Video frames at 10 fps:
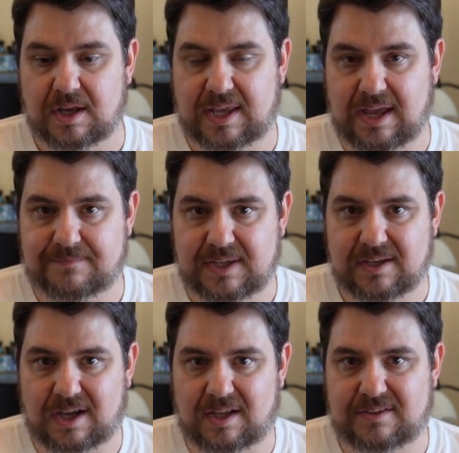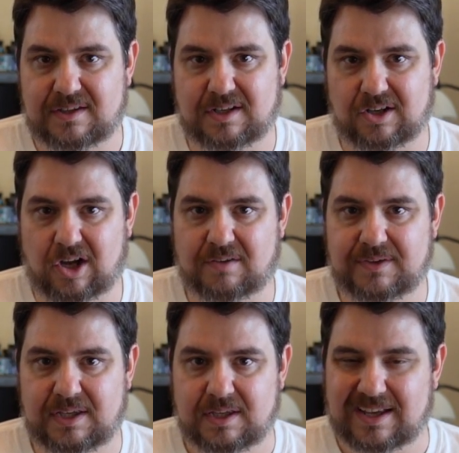Caffeine content in
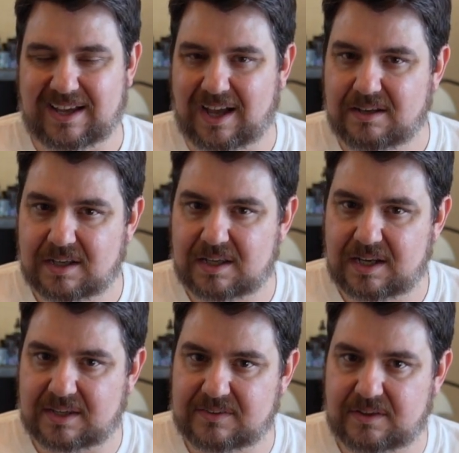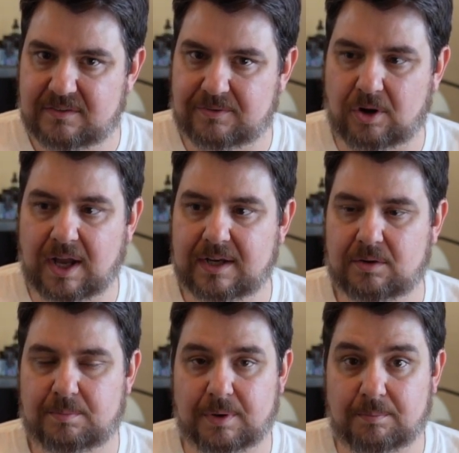coffee kind of connects to the
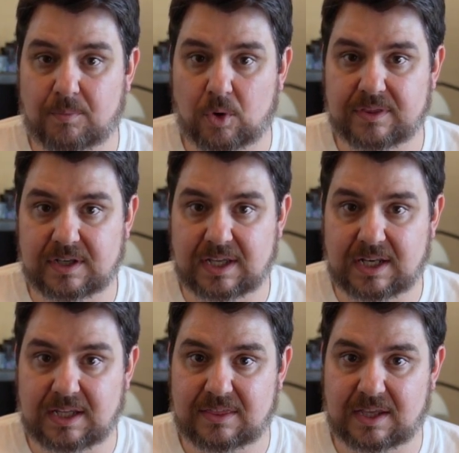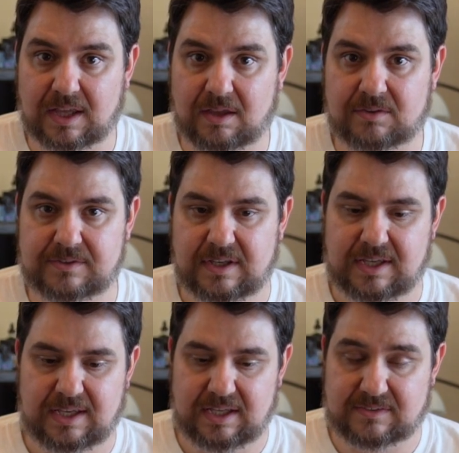varietal, but more than anything else,
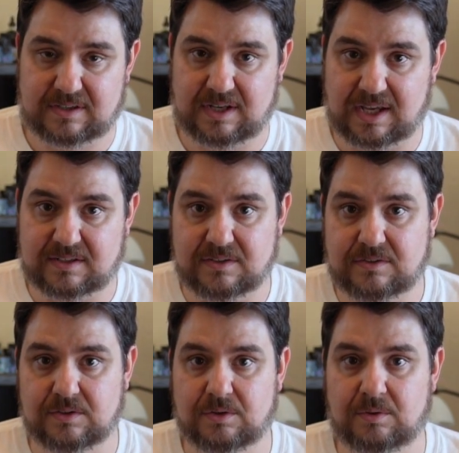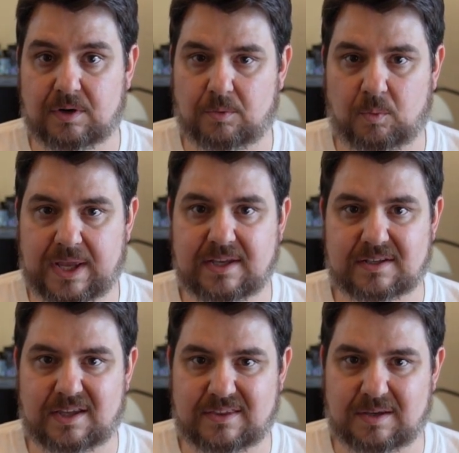it's connected to the weight
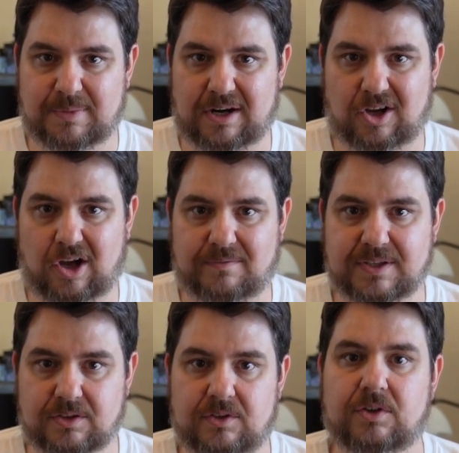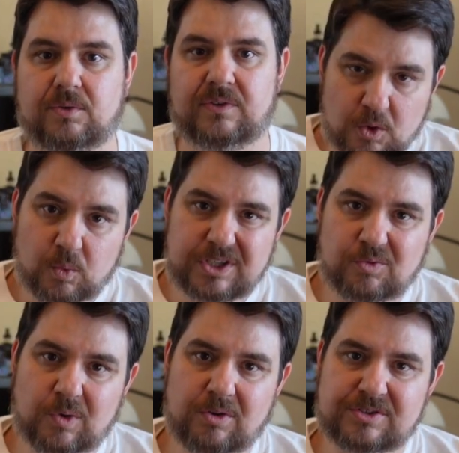and the amount of coffee you use. When you
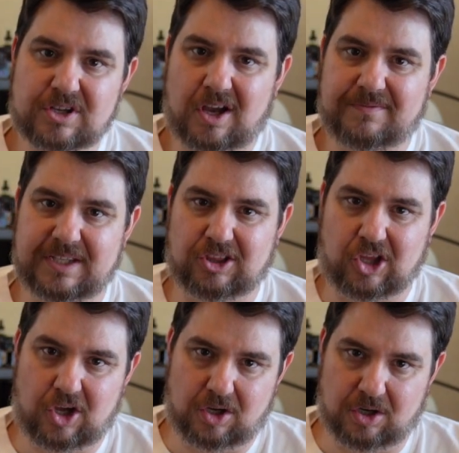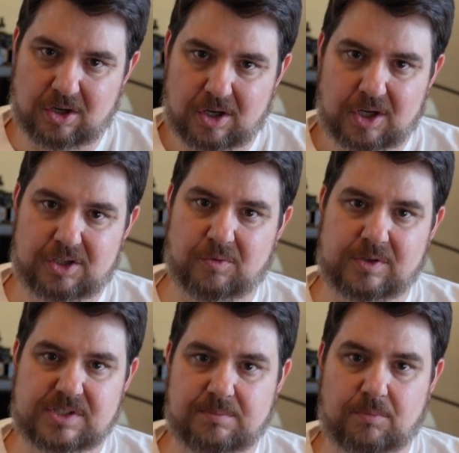roast coffee longer, you're
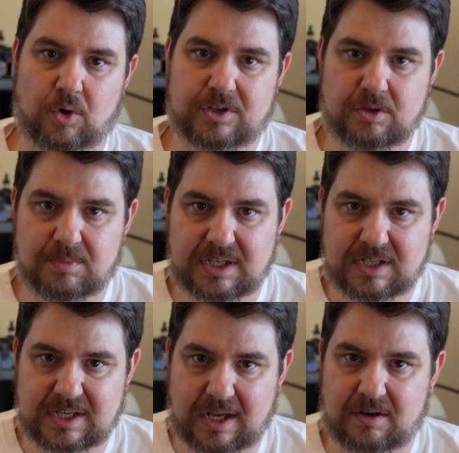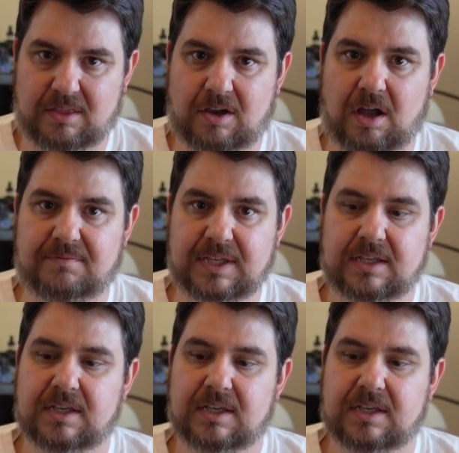roasting more humidity out of the coffee.